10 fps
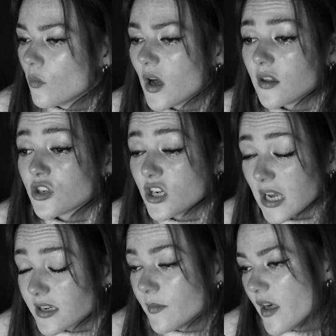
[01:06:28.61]
Well, she
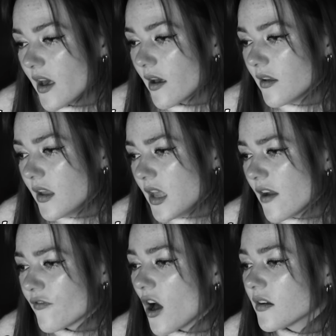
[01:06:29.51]
had him there.
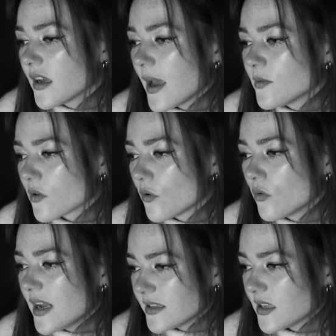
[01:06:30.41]
If the Hunger Games were
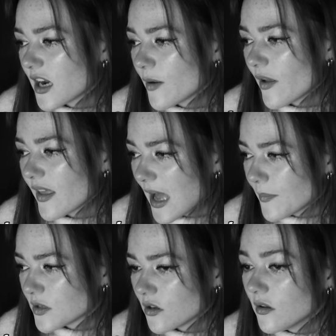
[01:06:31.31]
thought necessary by the
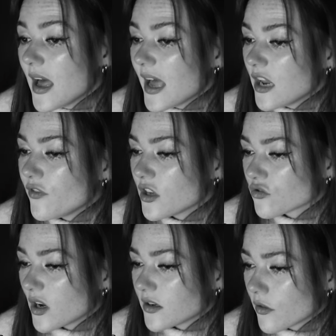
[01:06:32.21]
capital, and if he
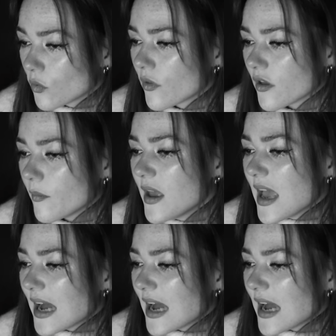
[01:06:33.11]
had tried to thwart them,